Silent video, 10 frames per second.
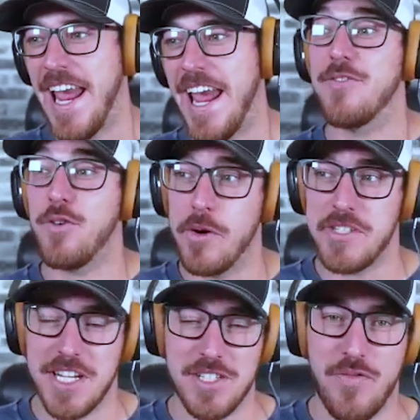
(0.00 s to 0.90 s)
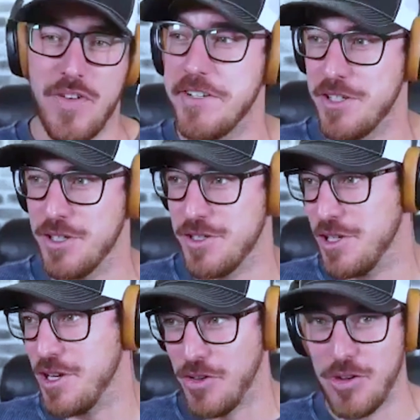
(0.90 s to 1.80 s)
And of course, as investors,
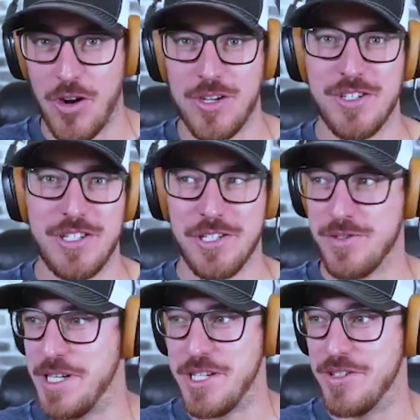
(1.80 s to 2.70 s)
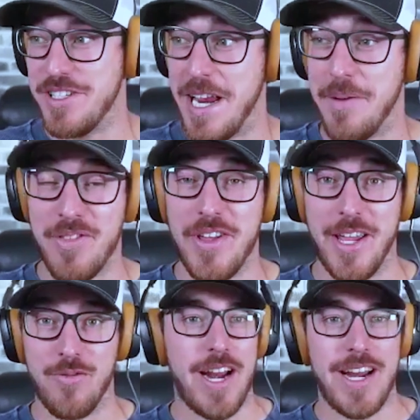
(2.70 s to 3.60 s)
you know, the larger deals we do, same
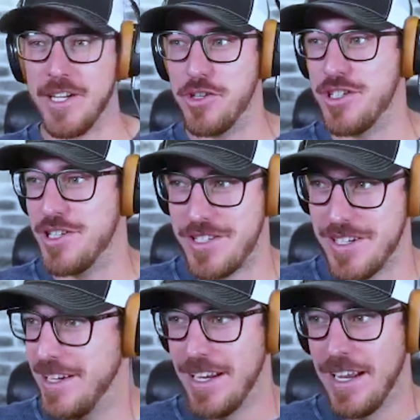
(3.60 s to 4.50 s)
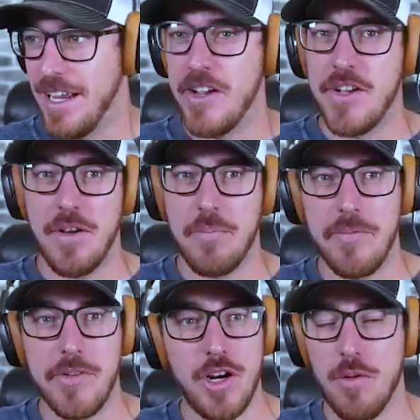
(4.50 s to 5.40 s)
thing, right? You just,
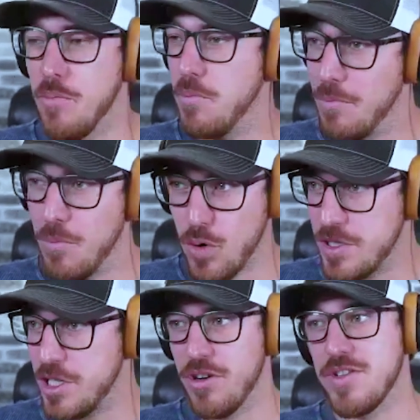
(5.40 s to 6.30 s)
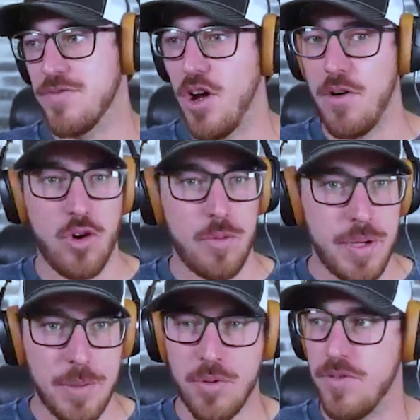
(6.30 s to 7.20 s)
you know, more zeros involved, more
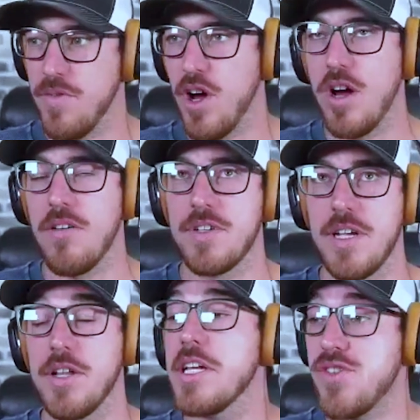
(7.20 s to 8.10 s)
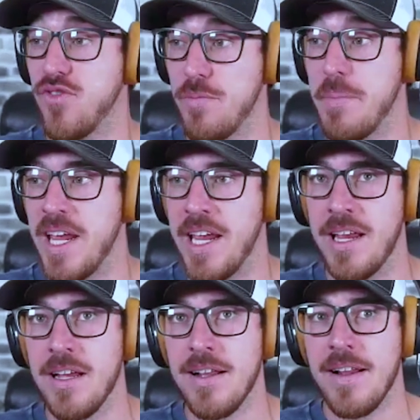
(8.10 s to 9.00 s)
people involved, at least for
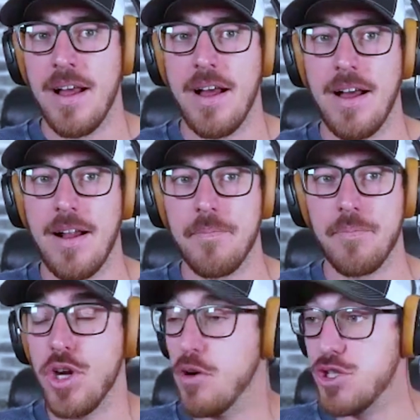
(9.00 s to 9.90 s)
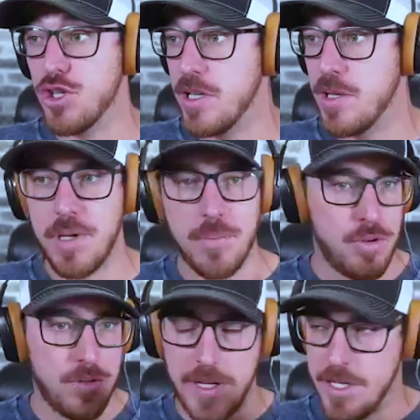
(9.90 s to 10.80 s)
me. Um, you know, certainly
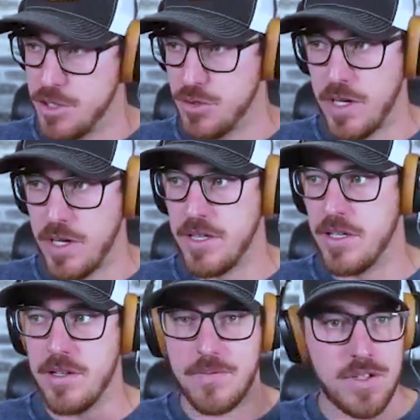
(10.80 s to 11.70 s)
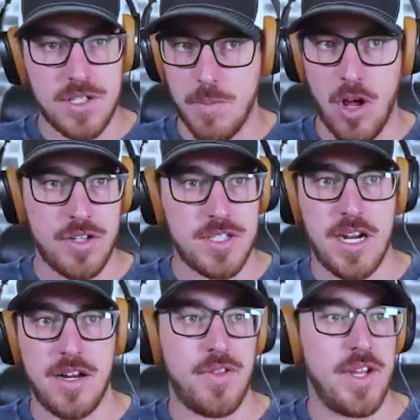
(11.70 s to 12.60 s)
people enjoy the the smaller
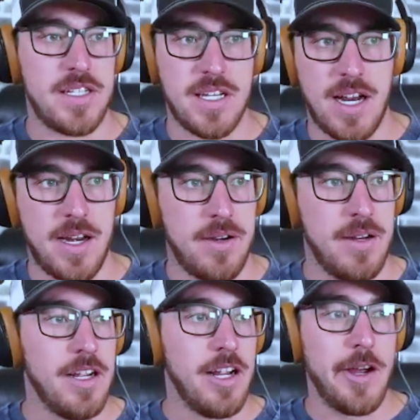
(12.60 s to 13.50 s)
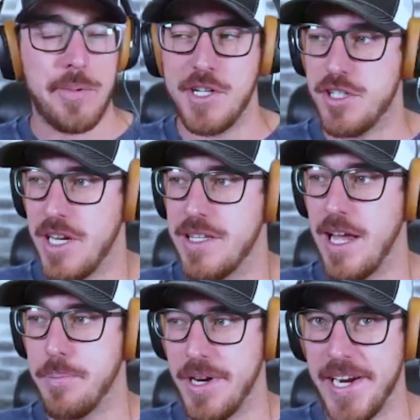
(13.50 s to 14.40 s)
side of things, and I appreciate
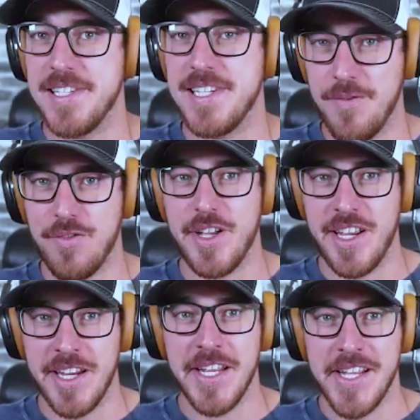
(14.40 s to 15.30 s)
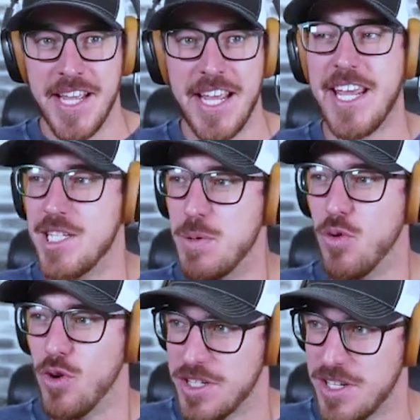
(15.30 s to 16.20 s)
that. But I definitely it gets me
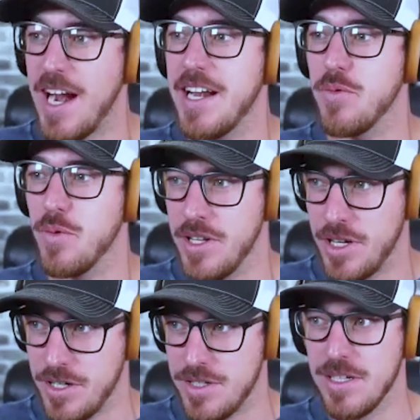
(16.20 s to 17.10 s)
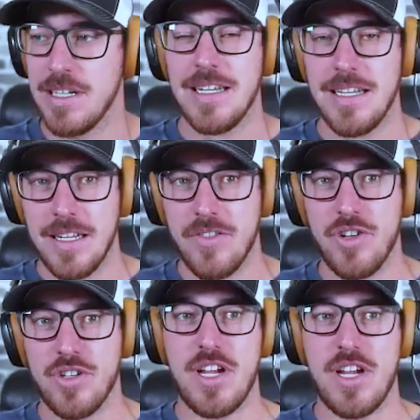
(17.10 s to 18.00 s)
more excited when there's
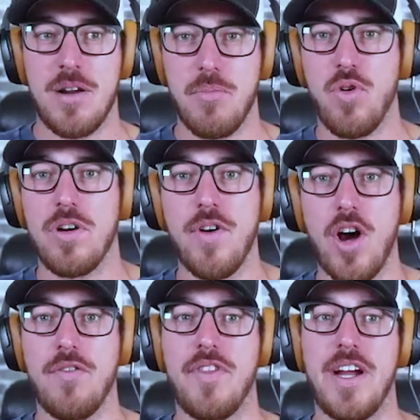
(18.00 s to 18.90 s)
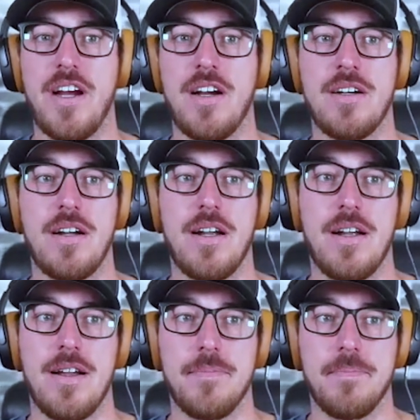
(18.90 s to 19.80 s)
there's kind of more involved there.
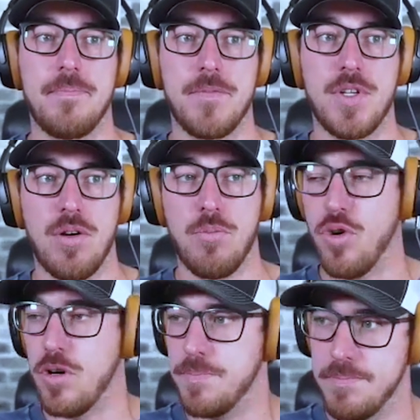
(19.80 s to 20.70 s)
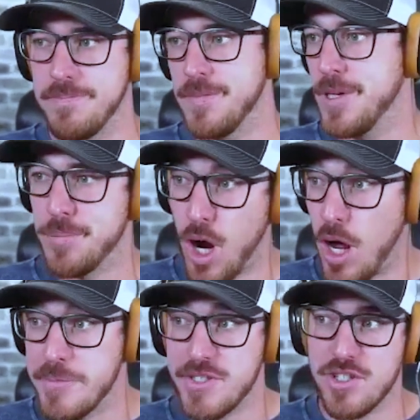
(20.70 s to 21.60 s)
Um, you know, more
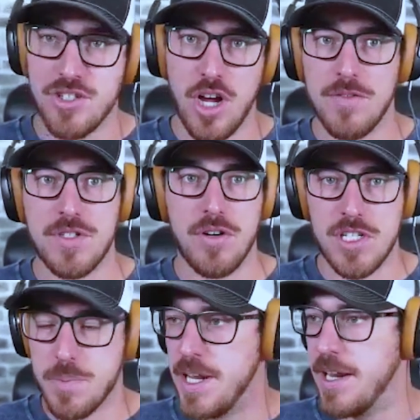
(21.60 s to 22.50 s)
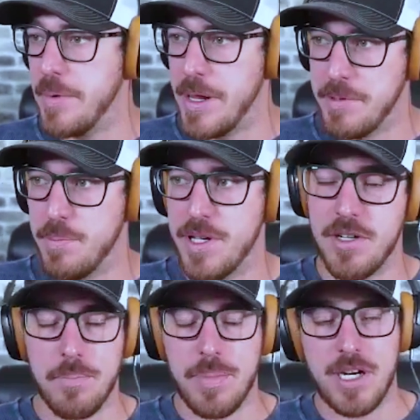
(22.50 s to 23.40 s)
problems to solve, so to speak. Maybe
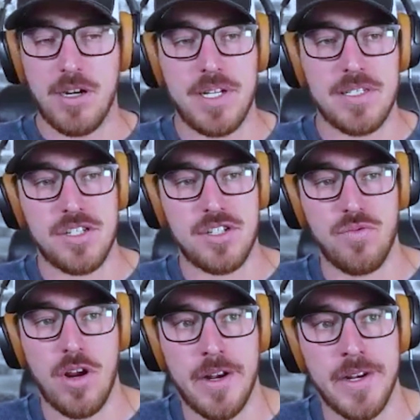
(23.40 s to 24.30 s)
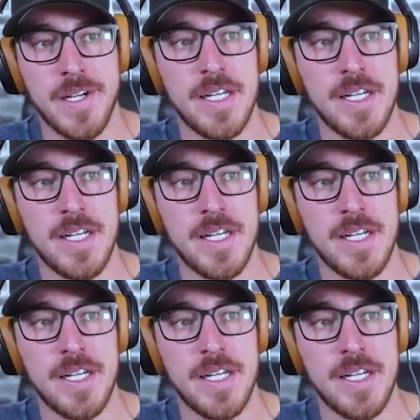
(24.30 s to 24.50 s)
big, bigger business to run.